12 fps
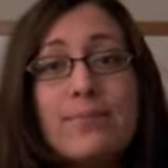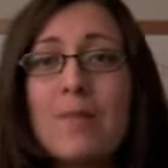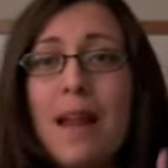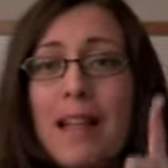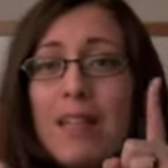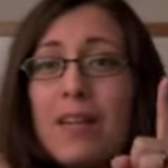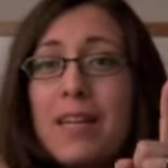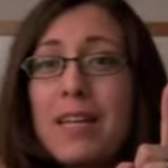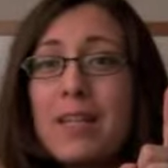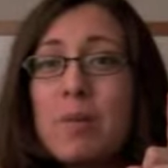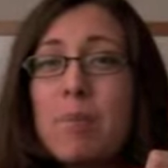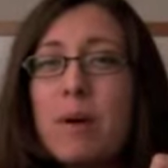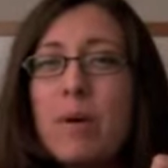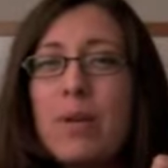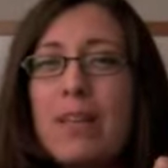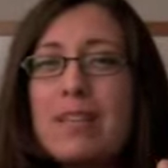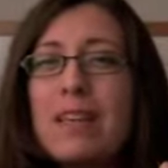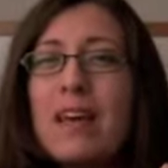But I look at it as a
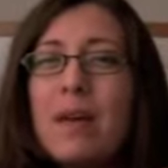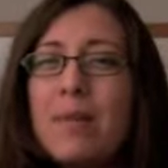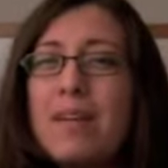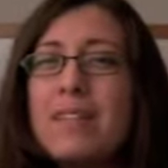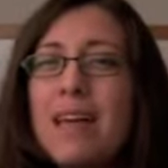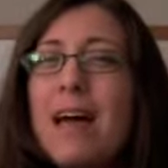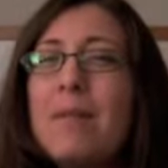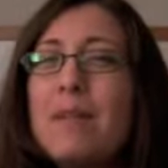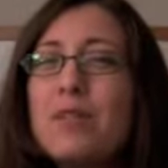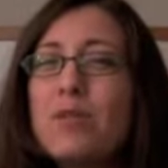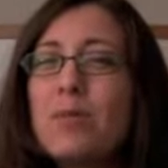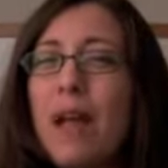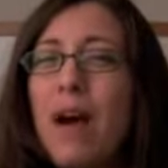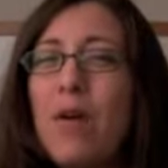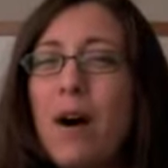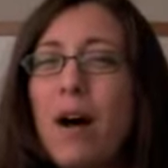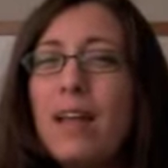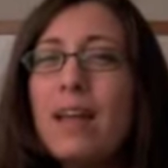bonus because that means from now
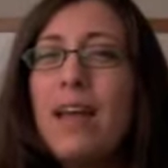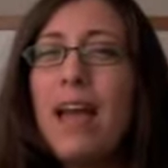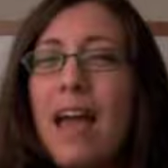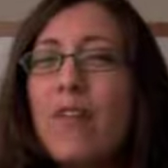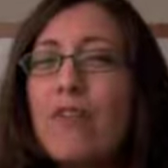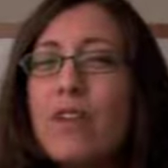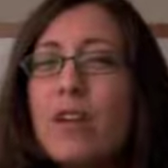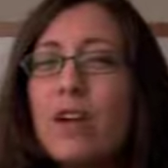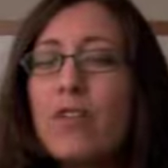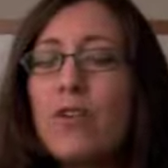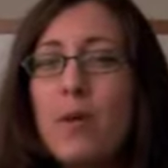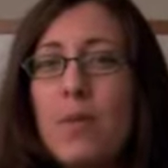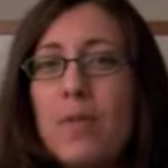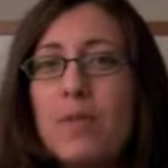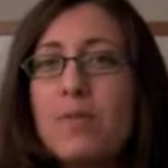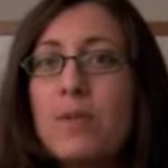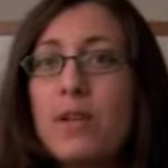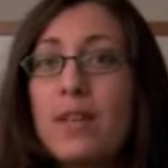on, every year for our
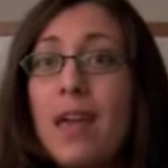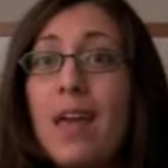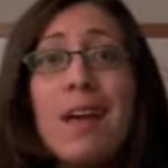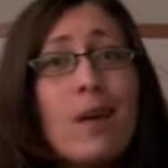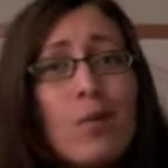baby's birthday,